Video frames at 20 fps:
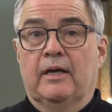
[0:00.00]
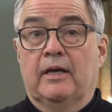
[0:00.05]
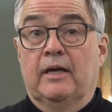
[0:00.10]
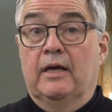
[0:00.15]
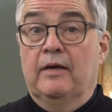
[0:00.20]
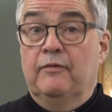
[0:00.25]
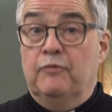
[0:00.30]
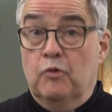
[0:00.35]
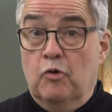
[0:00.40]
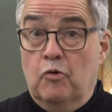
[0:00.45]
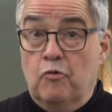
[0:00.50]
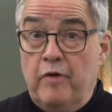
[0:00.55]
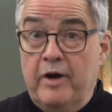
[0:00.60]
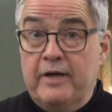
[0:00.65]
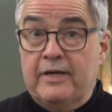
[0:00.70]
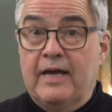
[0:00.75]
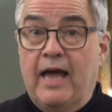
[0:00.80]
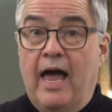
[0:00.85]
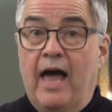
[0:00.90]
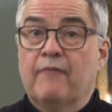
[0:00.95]
If you
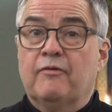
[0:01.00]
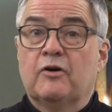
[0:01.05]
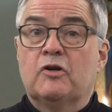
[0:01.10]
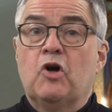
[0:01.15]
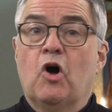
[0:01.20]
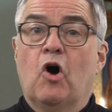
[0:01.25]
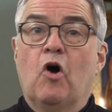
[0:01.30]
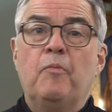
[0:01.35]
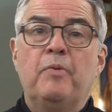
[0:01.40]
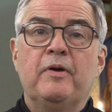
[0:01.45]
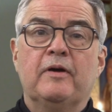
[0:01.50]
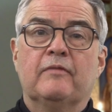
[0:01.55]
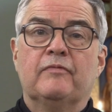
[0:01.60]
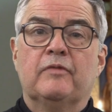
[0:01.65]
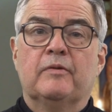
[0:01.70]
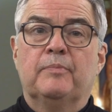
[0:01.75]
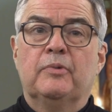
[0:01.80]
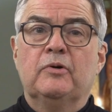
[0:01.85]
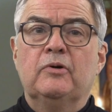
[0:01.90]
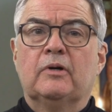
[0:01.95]
already have a copy of
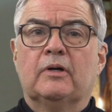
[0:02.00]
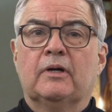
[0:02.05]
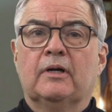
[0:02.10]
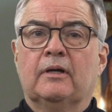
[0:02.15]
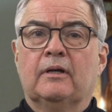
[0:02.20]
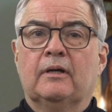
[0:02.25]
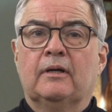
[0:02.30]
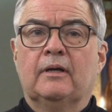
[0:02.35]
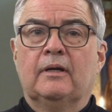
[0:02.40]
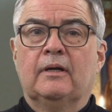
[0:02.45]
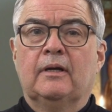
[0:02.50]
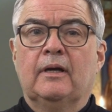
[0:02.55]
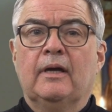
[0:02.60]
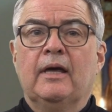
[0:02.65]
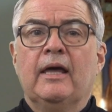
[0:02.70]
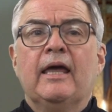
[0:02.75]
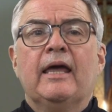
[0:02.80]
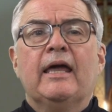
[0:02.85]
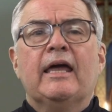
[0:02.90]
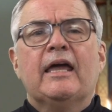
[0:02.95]
the book,
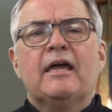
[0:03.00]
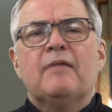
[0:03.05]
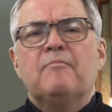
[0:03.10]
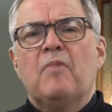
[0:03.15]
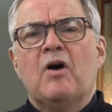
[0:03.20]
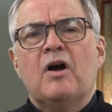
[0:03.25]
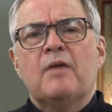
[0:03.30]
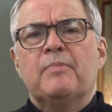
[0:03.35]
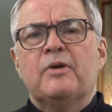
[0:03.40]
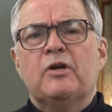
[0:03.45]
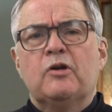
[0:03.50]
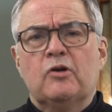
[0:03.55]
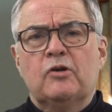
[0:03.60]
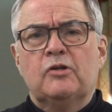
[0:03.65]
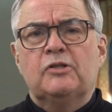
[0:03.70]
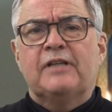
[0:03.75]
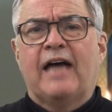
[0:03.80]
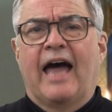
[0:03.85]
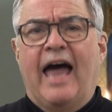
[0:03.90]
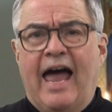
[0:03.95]
it might be
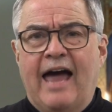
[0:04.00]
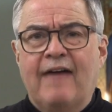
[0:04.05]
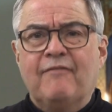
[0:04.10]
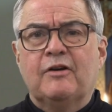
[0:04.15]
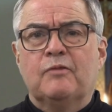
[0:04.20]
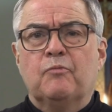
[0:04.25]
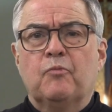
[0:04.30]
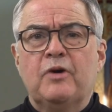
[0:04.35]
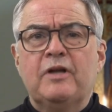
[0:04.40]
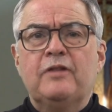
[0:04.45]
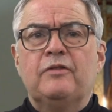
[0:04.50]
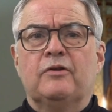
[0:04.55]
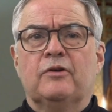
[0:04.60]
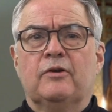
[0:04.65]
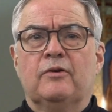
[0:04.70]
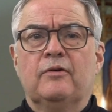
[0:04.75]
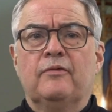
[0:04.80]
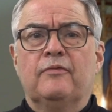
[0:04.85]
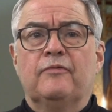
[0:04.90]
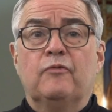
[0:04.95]
good to have it with
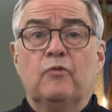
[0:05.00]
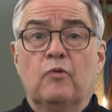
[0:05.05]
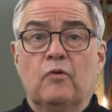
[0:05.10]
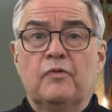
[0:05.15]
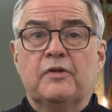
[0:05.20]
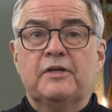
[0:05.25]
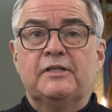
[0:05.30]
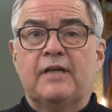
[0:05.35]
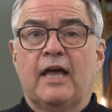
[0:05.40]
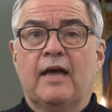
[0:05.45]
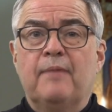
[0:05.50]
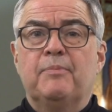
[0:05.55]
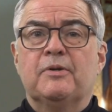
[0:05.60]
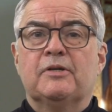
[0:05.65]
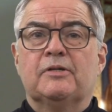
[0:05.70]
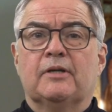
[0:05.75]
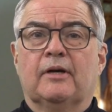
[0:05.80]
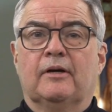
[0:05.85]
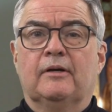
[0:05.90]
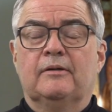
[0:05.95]
you for this
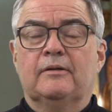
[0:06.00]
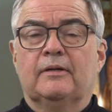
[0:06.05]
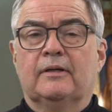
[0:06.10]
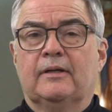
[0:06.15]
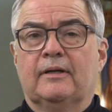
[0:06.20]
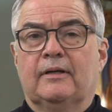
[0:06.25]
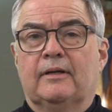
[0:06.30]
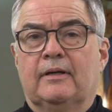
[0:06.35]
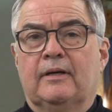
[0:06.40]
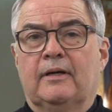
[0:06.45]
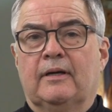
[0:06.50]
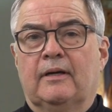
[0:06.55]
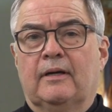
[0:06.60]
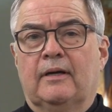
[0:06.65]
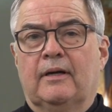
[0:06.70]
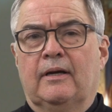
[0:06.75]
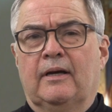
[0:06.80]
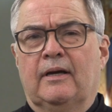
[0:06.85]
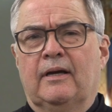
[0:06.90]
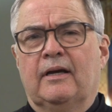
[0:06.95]
episode.
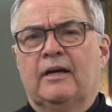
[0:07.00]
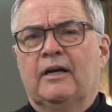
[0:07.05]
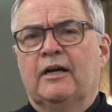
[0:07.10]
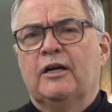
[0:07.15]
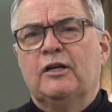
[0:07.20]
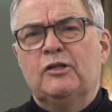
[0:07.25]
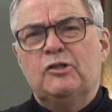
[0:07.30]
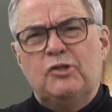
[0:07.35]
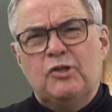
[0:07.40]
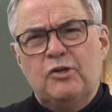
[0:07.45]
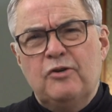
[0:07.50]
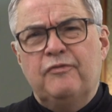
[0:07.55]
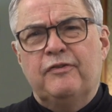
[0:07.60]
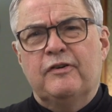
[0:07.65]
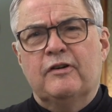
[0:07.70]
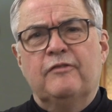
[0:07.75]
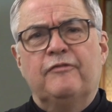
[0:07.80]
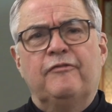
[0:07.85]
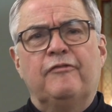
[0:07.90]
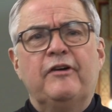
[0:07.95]
And do
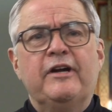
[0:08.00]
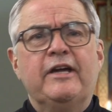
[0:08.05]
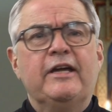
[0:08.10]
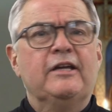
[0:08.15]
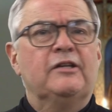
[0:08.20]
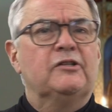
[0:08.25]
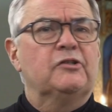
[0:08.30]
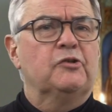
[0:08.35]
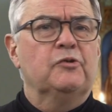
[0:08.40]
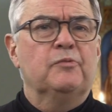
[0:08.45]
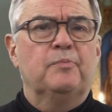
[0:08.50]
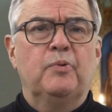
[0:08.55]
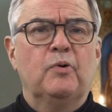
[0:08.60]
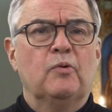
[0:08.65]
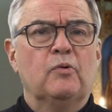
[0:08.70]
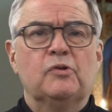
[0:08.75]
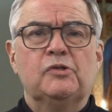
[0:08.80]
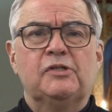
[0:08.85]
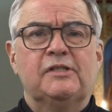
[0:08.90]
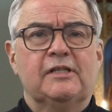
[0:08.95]
feel free to
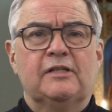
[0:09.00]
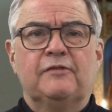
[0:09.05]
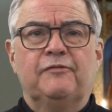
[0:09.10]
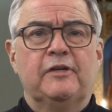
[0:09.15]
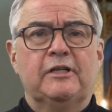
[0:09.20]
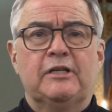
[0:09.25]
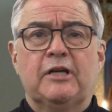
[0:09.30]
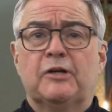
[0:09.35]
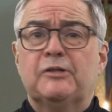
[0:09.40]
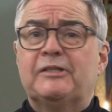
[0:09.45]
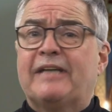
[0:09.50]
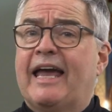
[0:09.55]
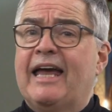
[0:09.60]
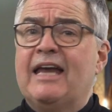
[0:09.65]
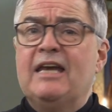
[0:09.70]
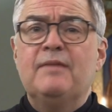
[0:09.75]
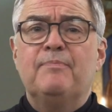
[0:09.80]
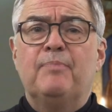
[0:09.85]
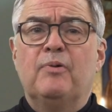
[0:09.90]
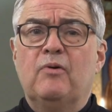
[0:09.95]
pause this video at
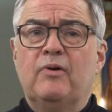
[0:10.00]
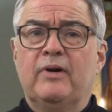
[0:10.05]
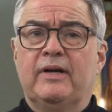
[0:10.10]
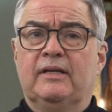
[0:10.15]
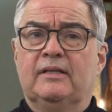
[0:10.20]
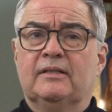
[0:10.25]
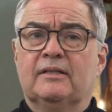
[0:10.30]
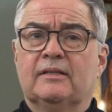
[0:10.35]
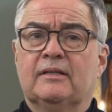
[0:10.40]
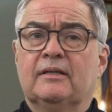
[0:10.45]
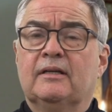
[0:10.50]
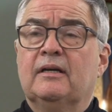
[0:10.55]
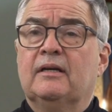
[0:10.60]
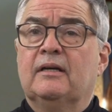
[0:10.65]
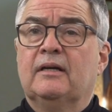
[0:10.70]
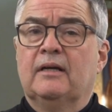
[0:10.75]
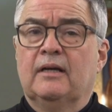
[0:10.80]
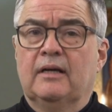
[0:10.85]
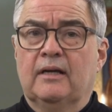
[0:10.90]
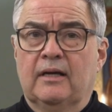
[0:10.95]
any point
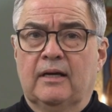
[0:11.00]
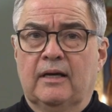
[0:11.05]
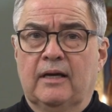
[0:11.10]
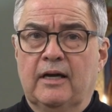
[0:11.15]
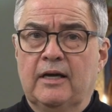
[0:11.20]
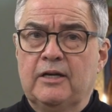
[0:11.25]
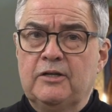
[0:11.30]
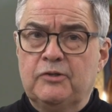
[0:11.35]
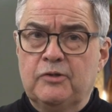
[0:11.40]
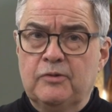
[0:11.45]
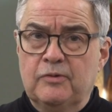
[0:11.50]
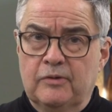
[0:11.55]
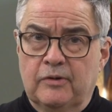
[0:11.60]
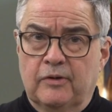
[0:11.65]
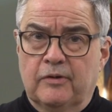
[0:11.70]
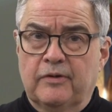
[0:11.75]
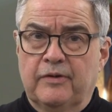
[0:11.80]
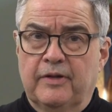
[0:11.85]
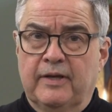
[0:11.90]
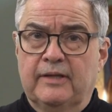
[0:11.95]
as you
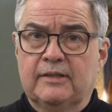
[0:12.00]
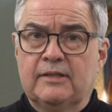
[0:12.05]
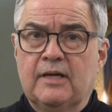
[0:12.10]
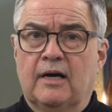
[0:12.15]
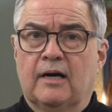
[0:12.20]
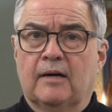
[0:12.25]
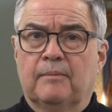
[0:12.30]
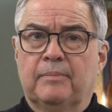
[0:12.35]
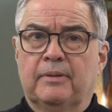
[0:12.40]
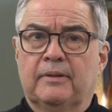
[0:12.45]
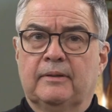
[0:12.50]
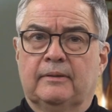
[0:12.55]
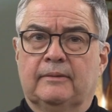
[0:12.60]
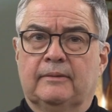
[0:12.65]
look things up.